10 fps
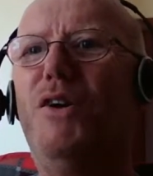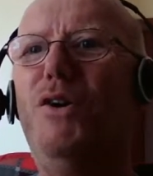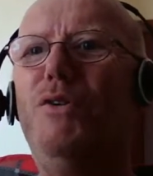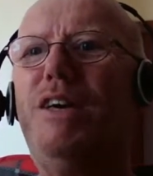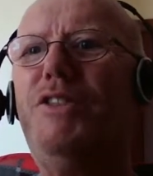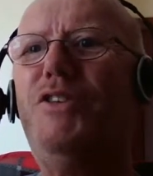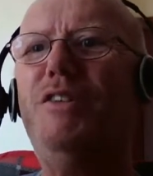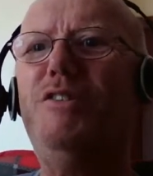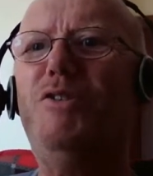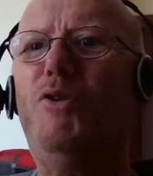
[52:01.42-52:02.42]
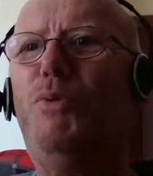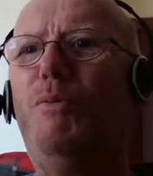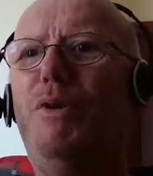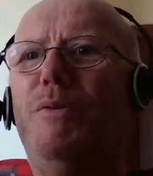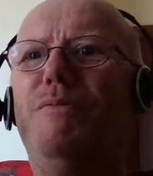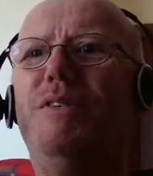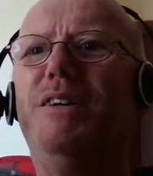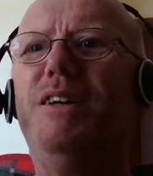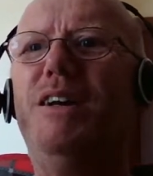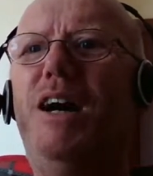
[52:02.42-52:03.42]
Oh, Catherine, no problem.
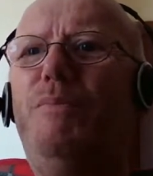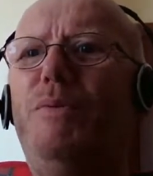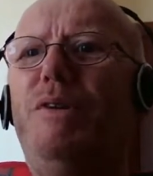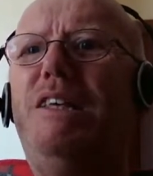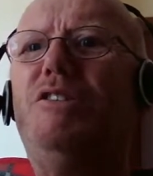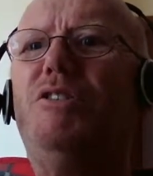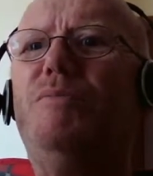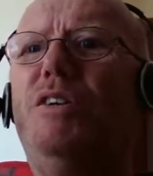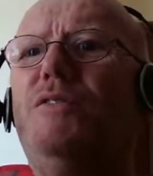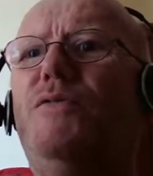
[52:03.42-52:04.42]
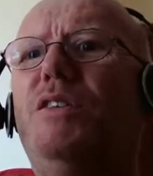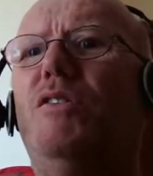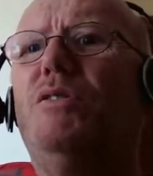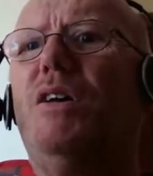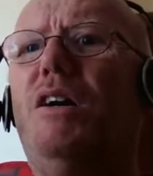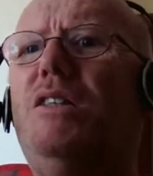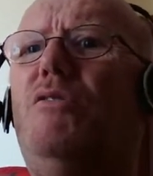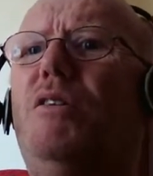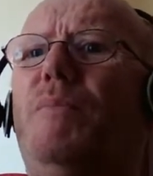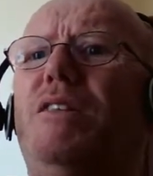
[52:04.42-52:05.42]
I'll be bringing some nice videos. I can
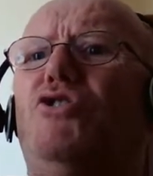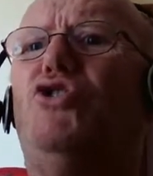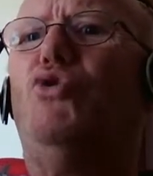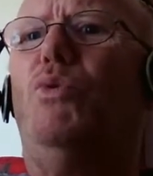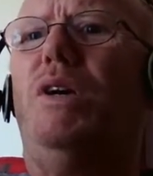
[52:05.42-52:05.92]
only manage 2